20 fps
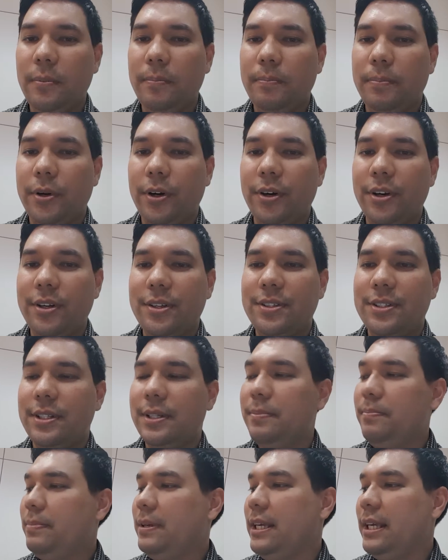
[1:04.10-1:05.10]
Perks,
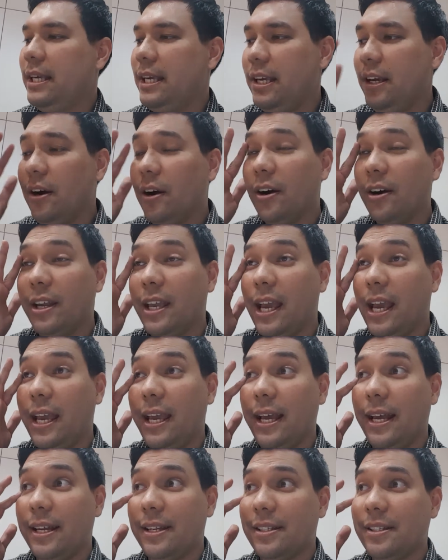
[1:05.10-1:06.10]

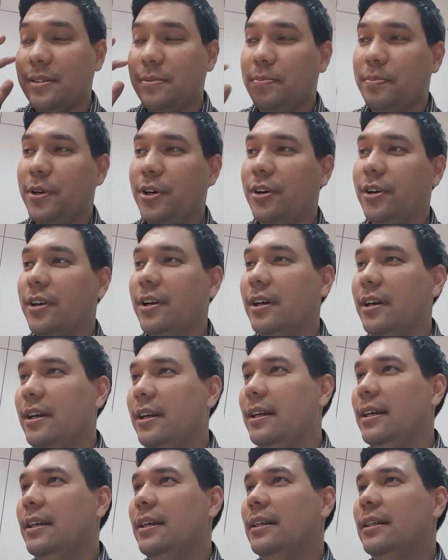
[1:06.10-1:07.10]
P-E-R-K-S, perk.
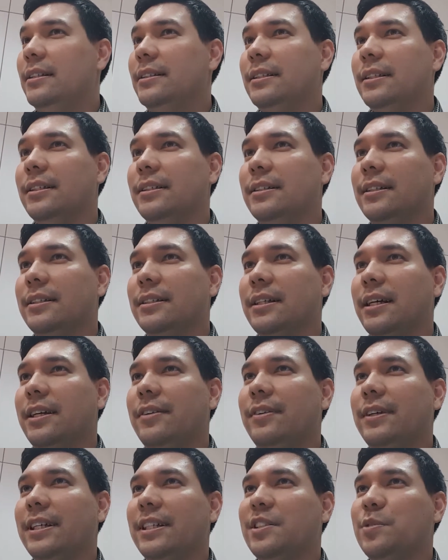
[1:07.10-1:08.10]
So it's kind of
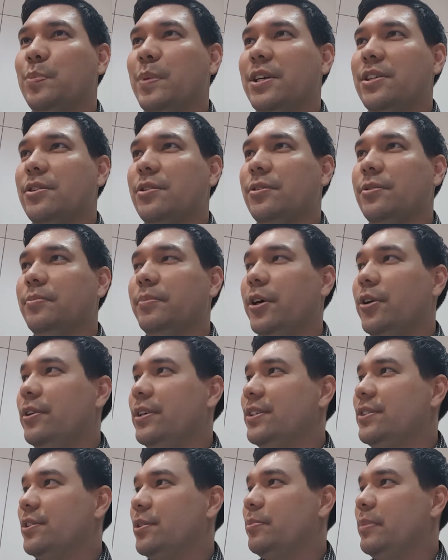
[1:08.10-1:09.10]
like a special
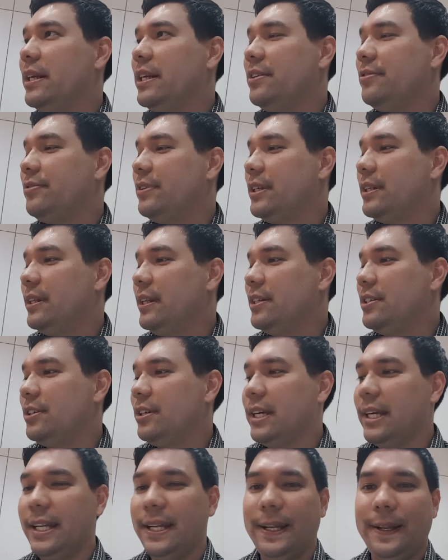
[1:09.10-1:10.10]
bonus or benefit that you
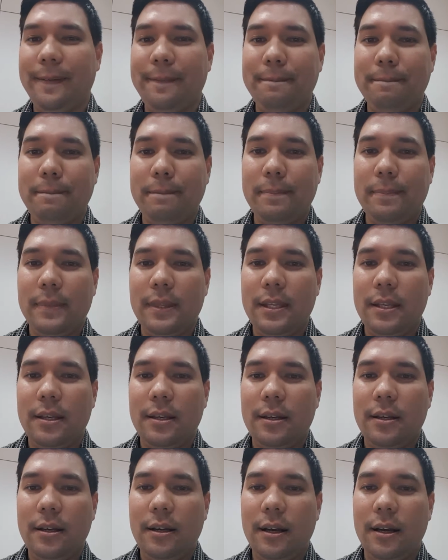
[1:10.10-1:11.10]
get.
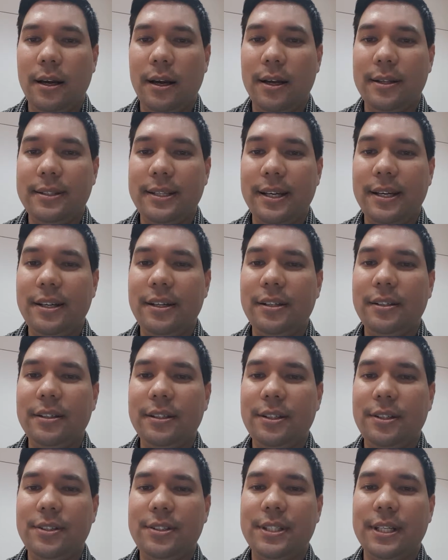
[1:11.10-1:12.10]
To him,
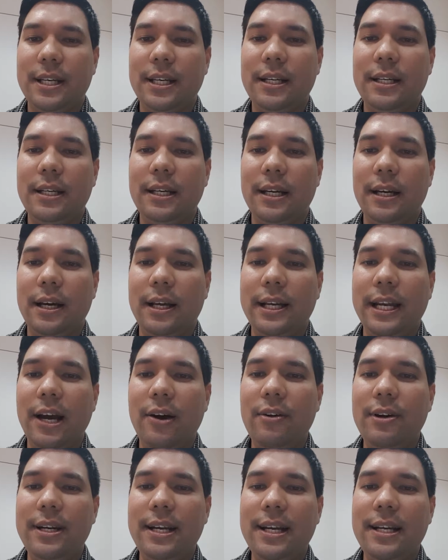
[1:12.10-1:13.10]
you said,
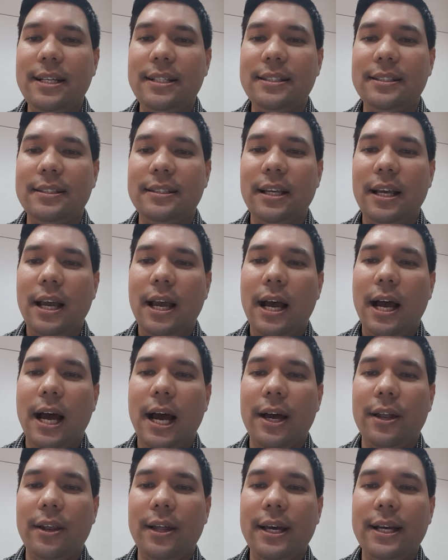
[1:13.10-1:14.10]
nowadays
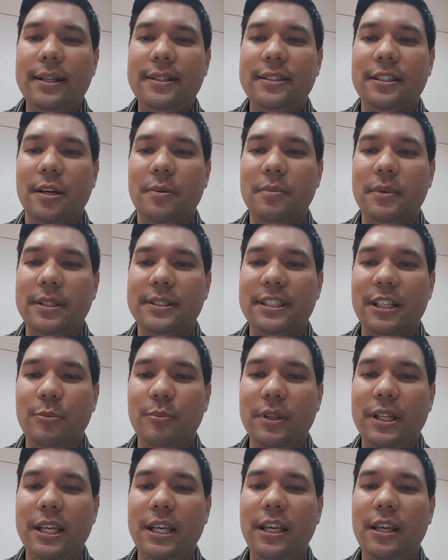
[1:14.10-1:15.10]
I like some
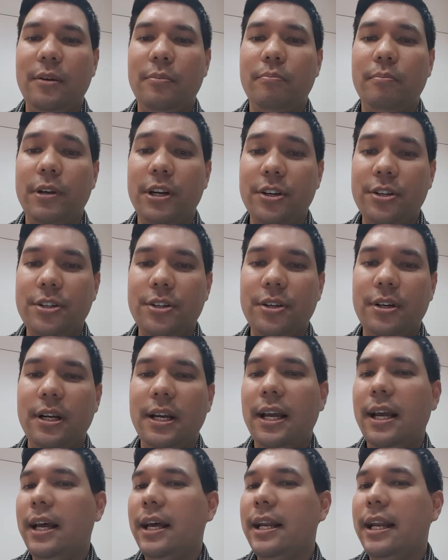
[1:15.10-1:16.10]
assembly miniature.
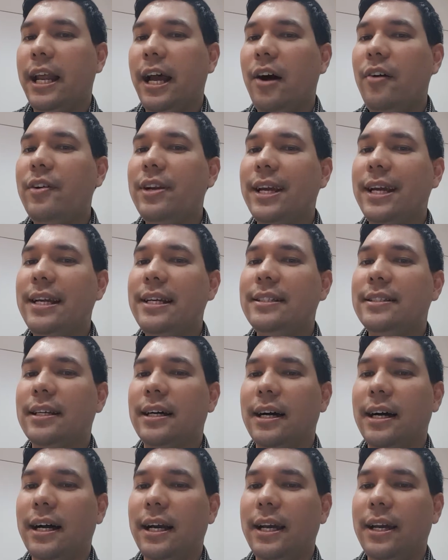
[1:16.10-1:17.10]
Nowadays
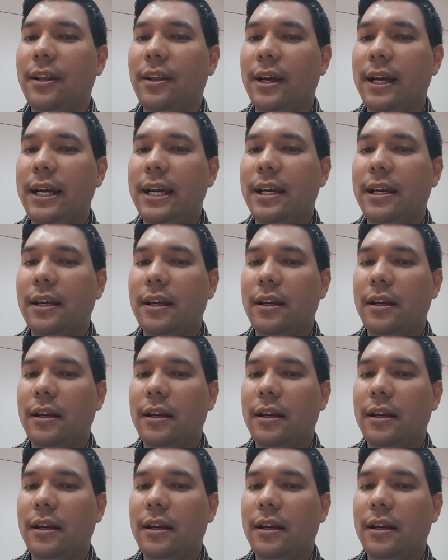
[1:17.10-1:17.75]
I like,